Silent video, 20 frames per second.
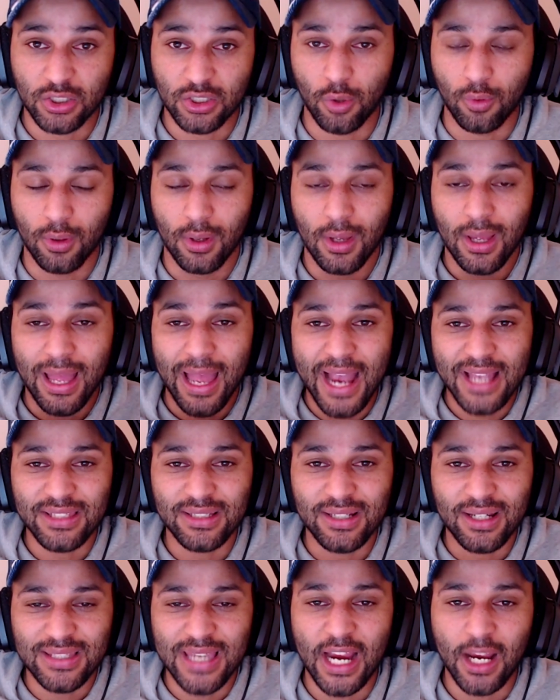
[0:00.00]
So as
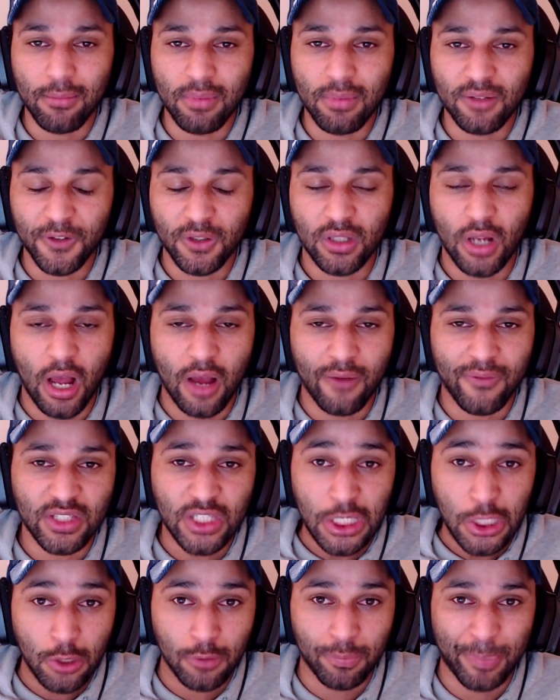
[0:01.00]
an attacking midfielder,
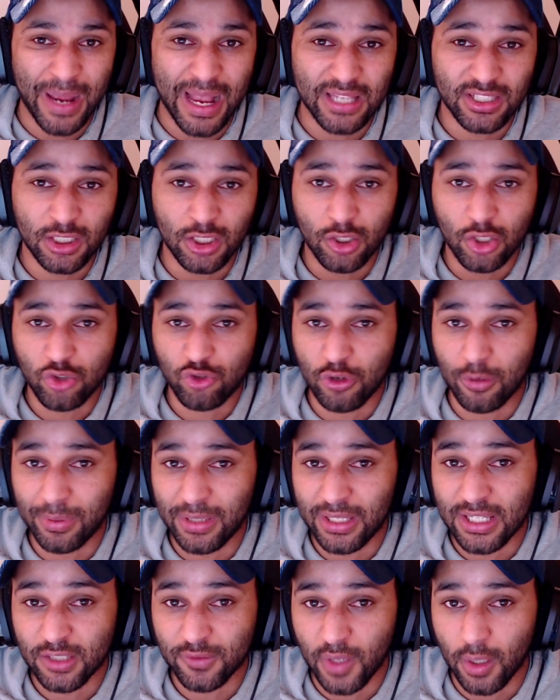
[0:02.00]
obviously your passing, your
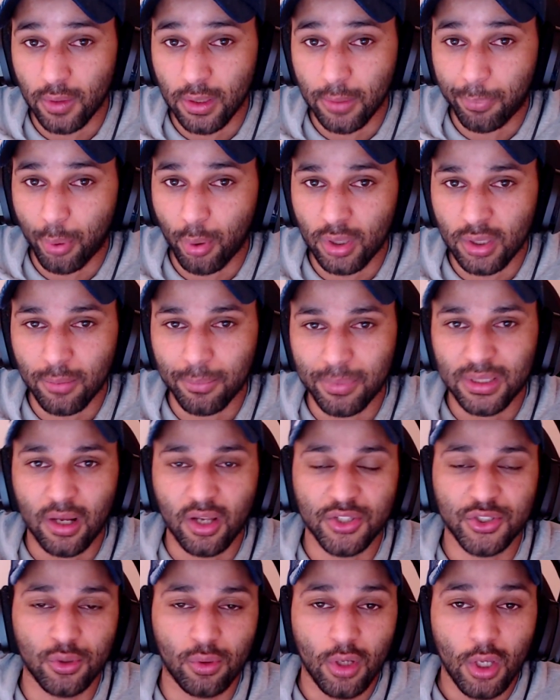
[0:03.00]
dribbling is very important, but
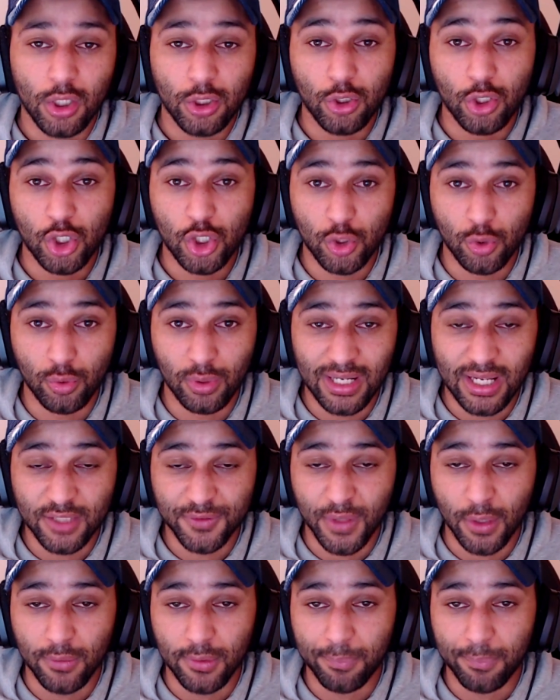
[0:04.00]
also your shooting is very